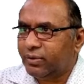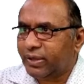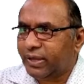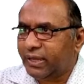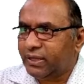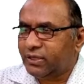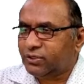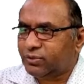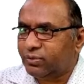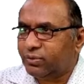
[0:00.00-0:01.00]
Okay,
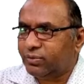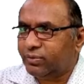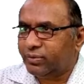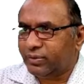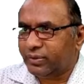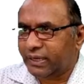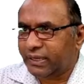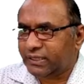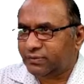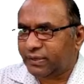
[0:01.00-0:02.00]
so
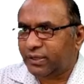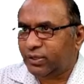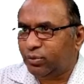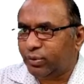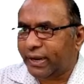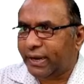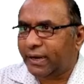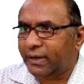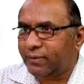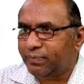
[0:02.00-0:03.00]
in this way you
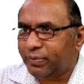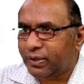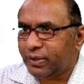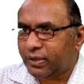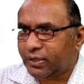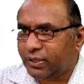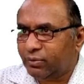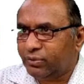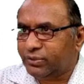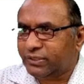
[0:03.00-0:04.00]
can
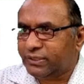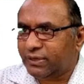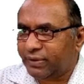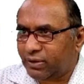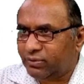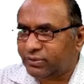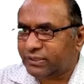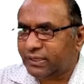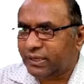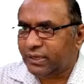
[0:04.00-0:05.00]
use the
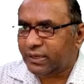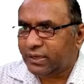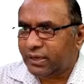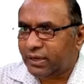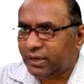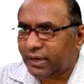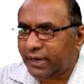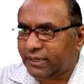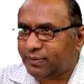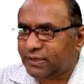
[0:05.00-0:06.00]
values
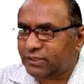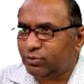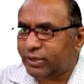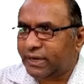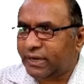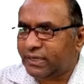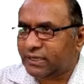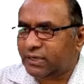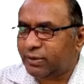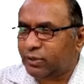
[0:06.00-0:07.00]
at this place. You can
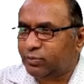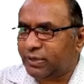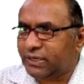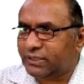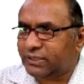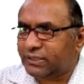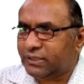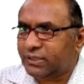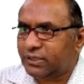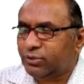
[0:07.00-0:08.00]
easily manipulate,
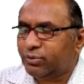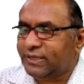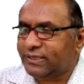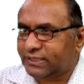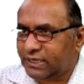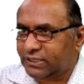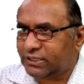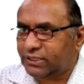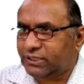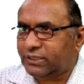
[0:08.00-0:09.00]
you can
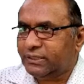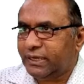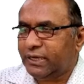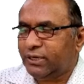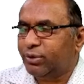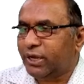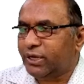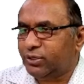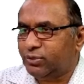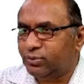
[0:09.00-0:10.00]
change, and you
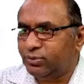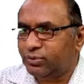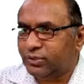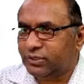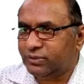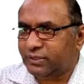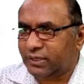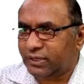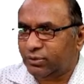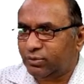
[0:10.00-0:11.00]
can do
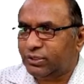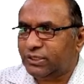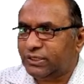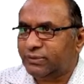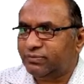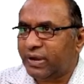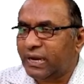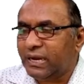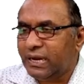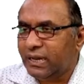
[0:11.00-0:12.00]
use this
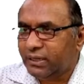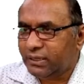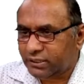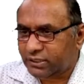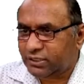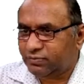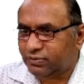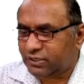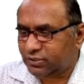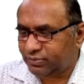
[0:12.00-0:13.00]
file in a
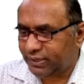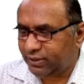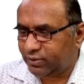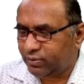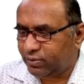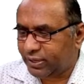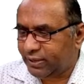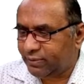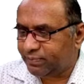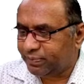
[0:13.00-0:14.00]
different way.
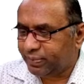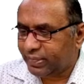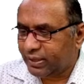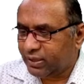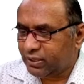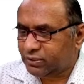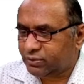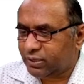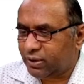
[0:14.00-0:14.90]
Okay, so